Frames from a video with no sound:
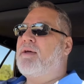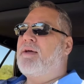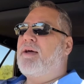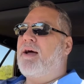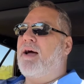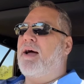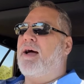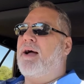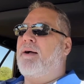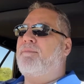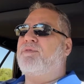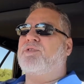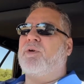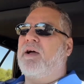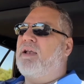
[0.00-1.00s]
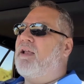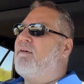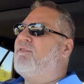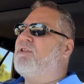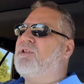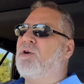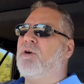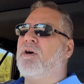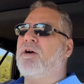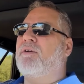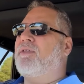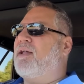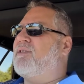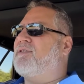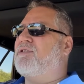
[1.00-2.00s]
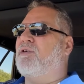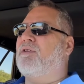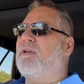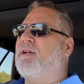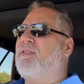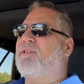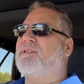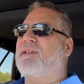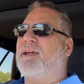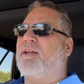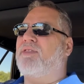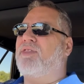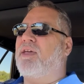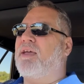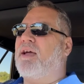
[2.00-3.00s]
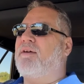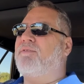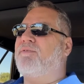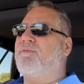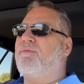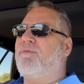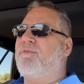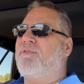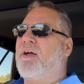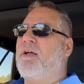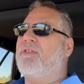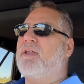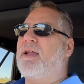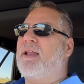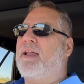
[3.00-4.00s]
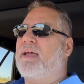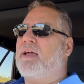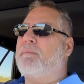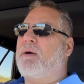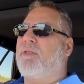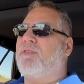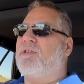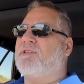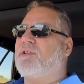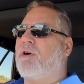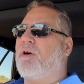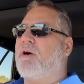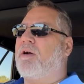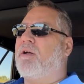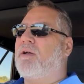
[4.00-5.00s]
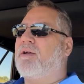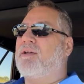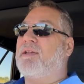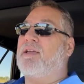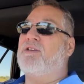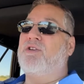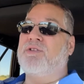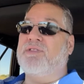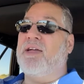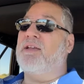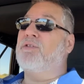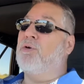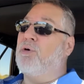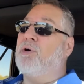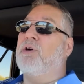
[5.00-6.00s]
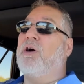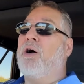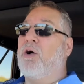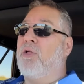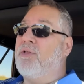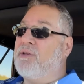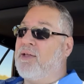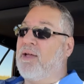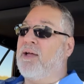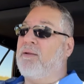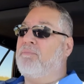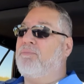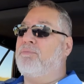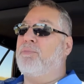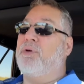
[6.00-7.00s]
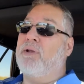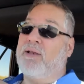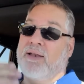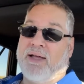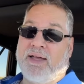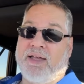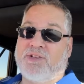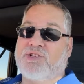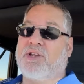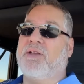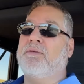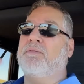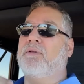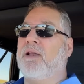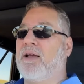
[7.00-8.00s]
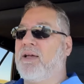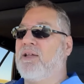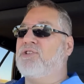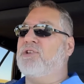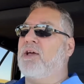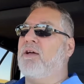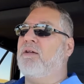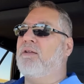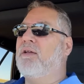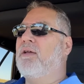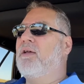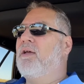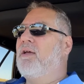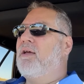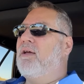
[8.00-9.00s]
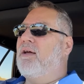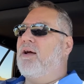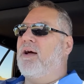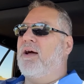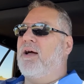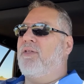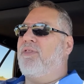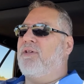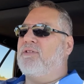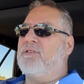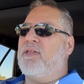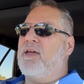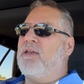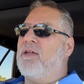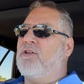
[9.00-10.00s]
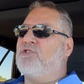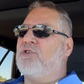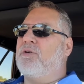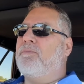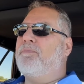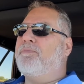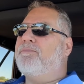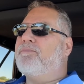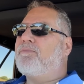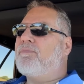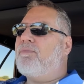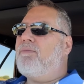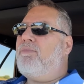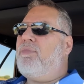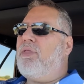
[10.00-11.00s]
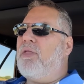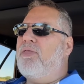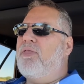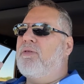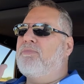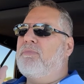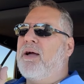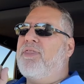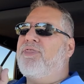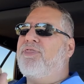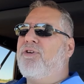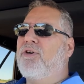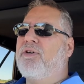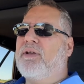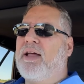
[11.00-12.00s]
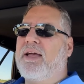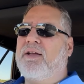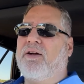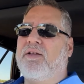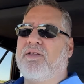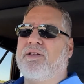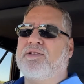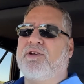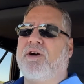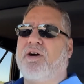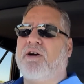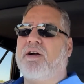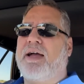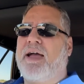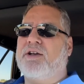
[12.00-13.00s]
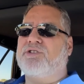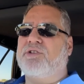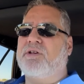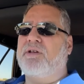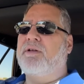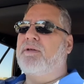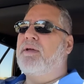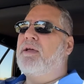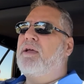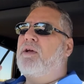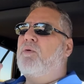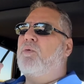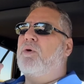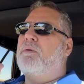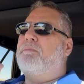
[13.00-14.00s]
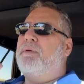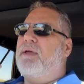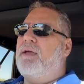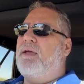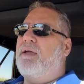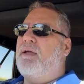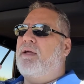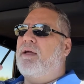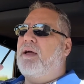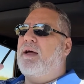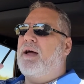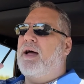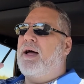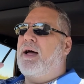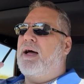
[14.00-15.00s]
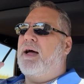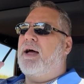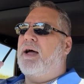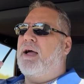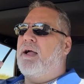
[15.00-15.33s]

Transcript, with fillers: Um, so I love the door. That's certainly the second thing I've found that I like about this car because I use that door all the time, putting luggage in, luggage out, uh, things of that nature. My third like on this car actually would be uh,